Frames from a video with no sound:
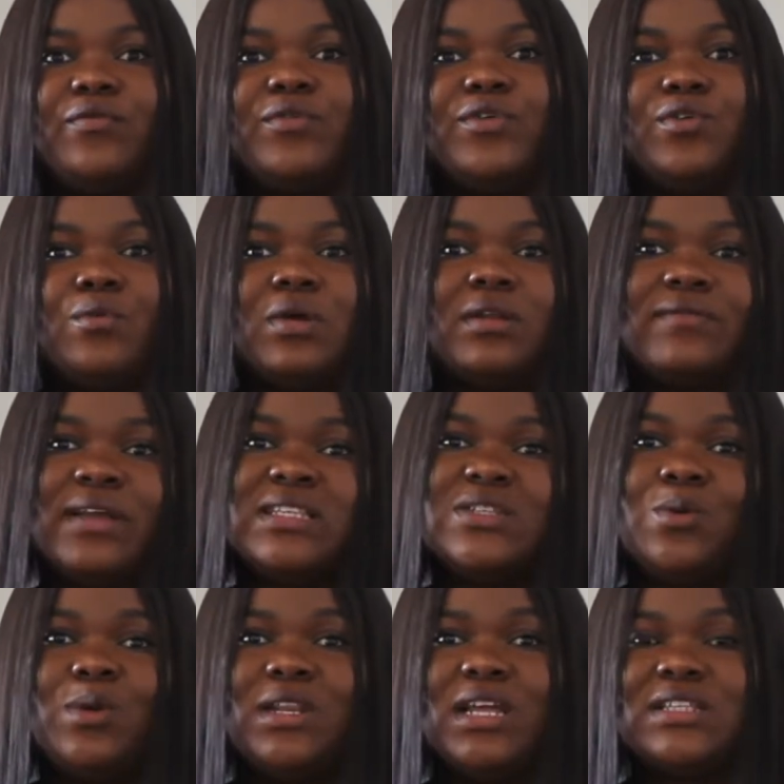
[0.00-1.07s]
don't want to find
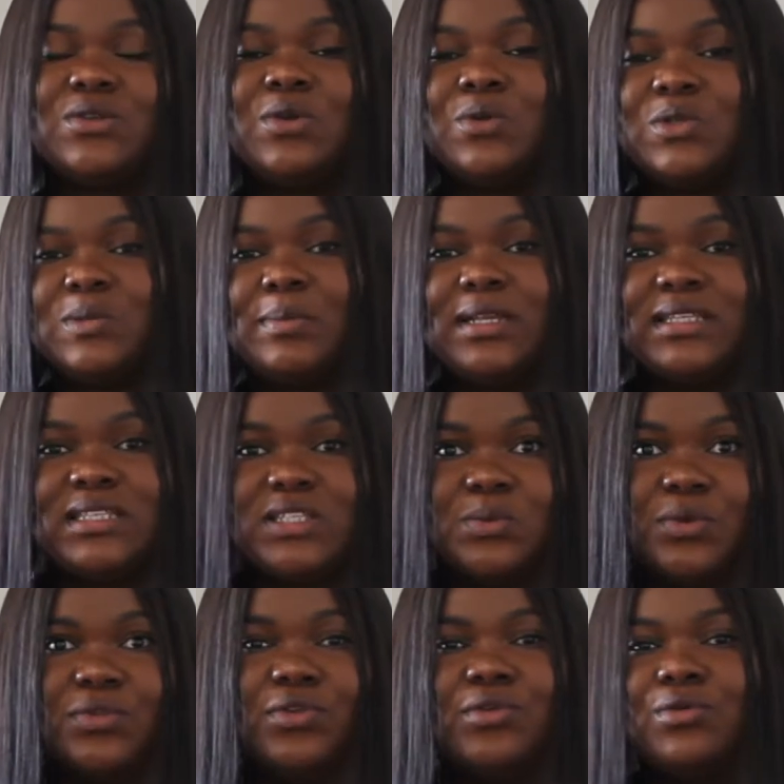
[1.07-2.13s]
someone that's going to split it
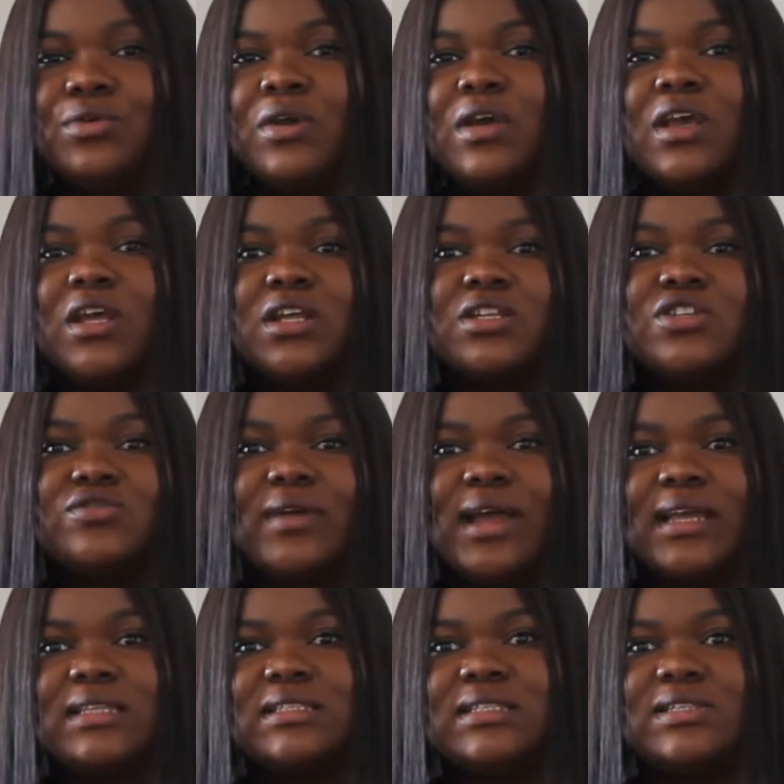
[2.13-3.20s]
with you,
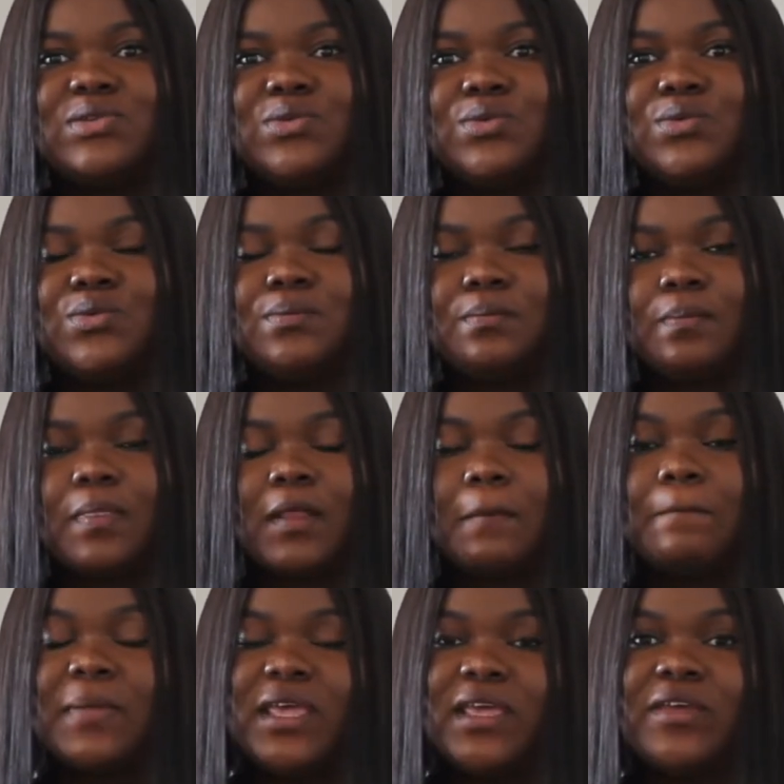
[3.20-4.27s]
try to
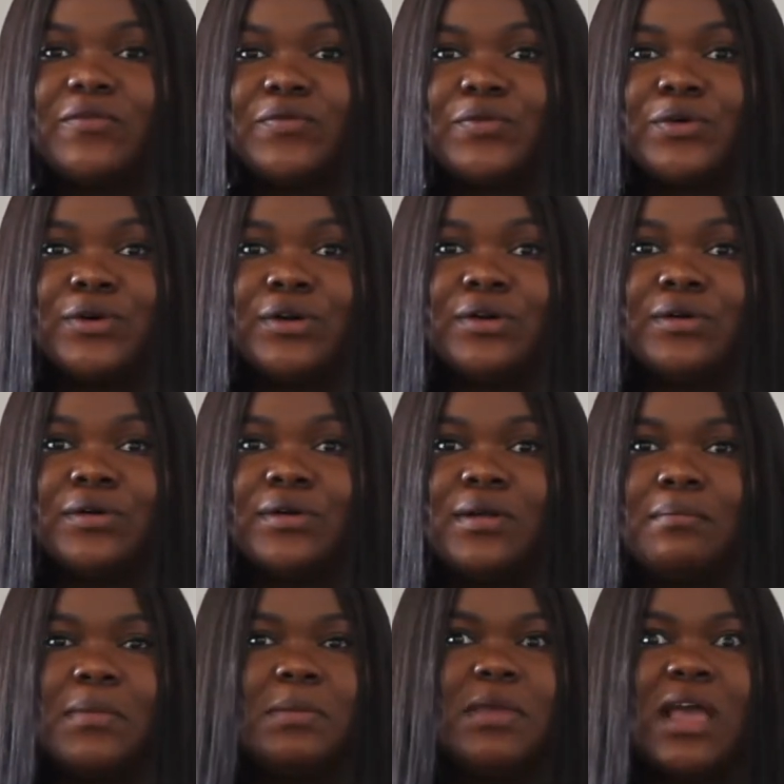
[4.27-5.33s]
pay for
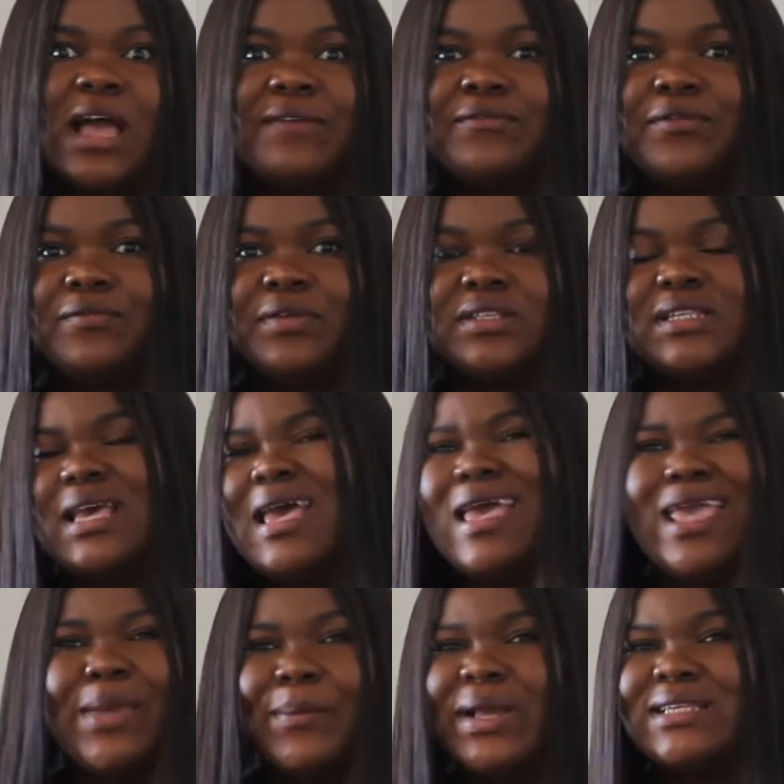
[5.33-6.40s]
maybe half of it.
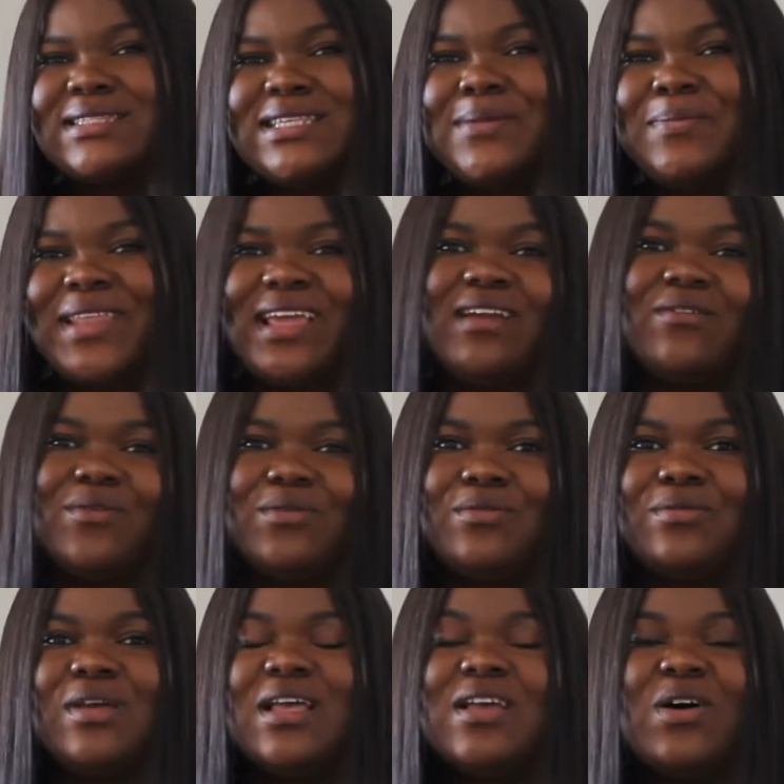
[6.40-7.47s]
It might seem like,
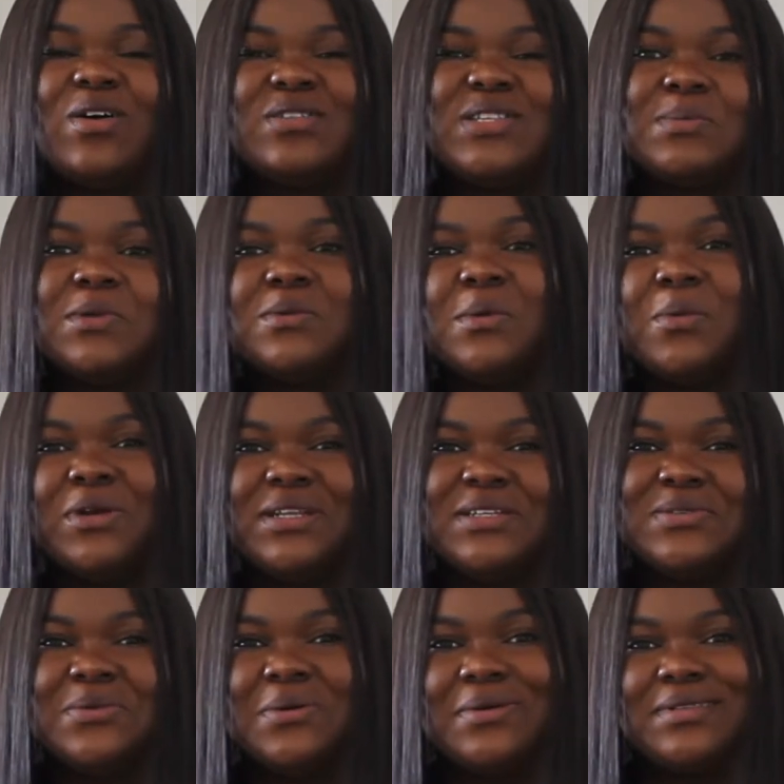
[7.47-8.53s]
oh, all the small money is
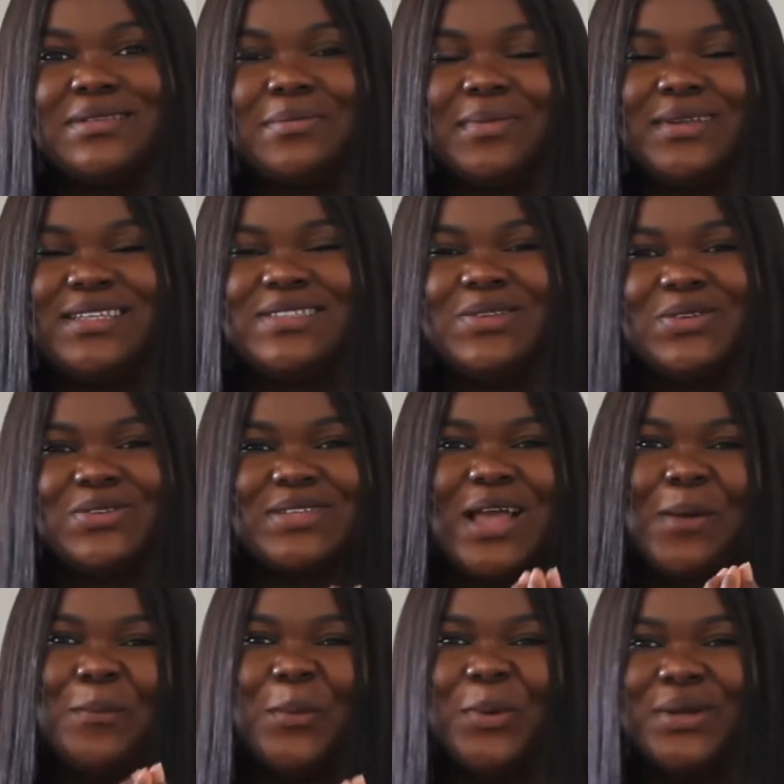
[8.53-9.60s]
not going to, it's not just how
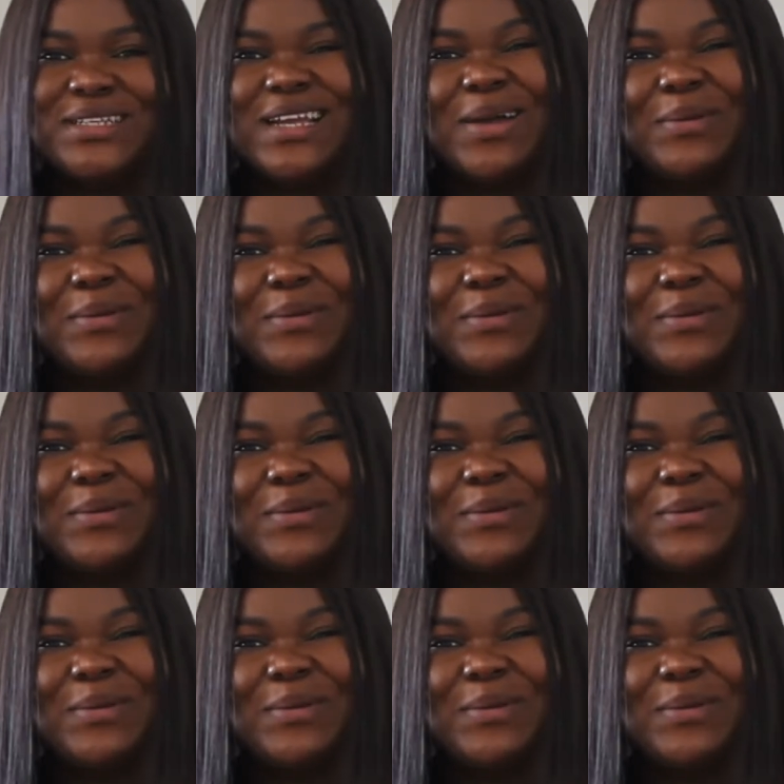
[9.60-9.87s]
much.